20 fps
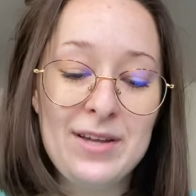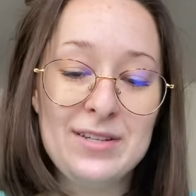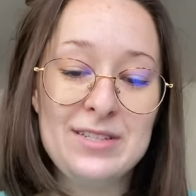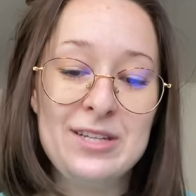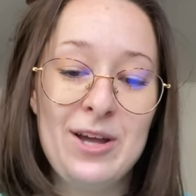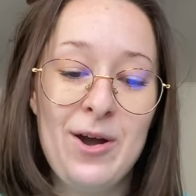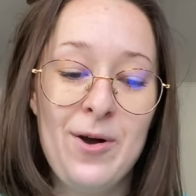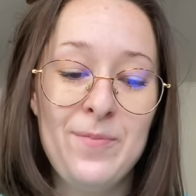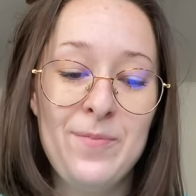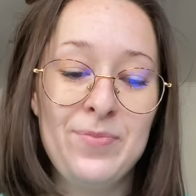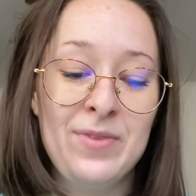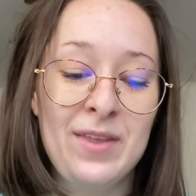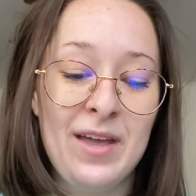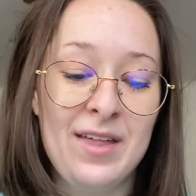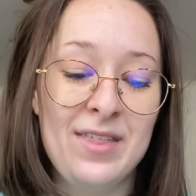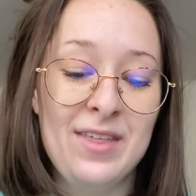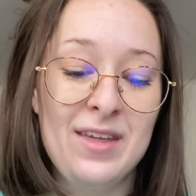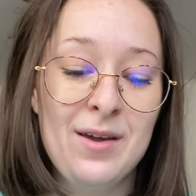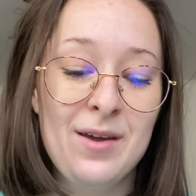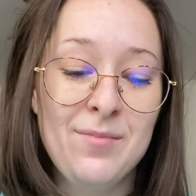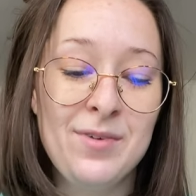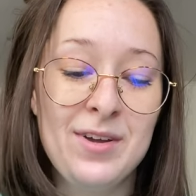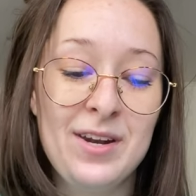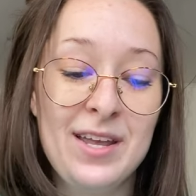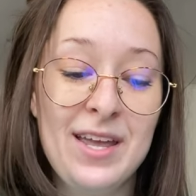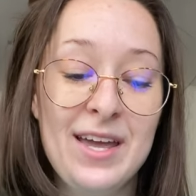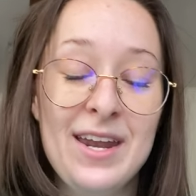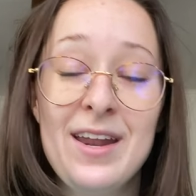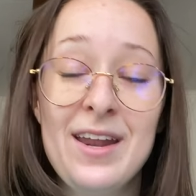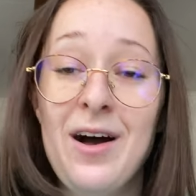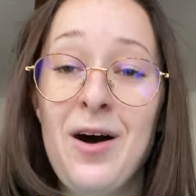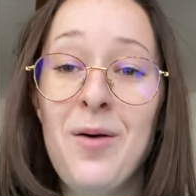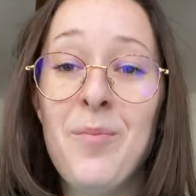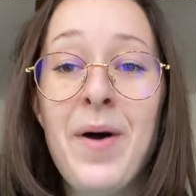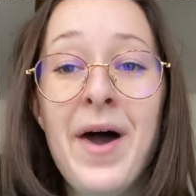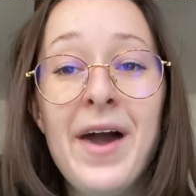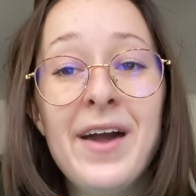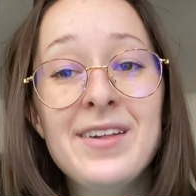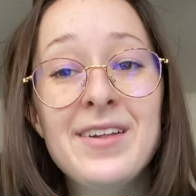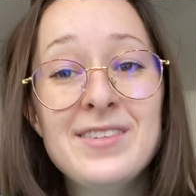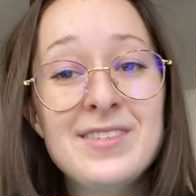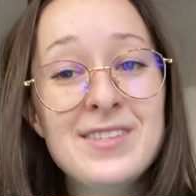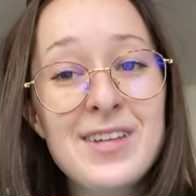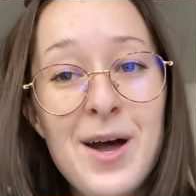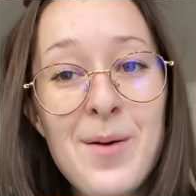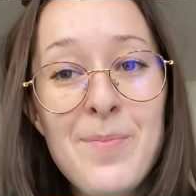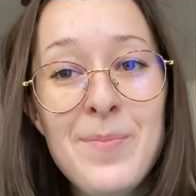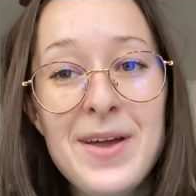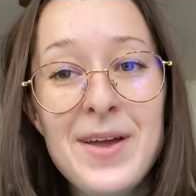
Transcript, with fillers: So I think I'm gonna get it all packaged up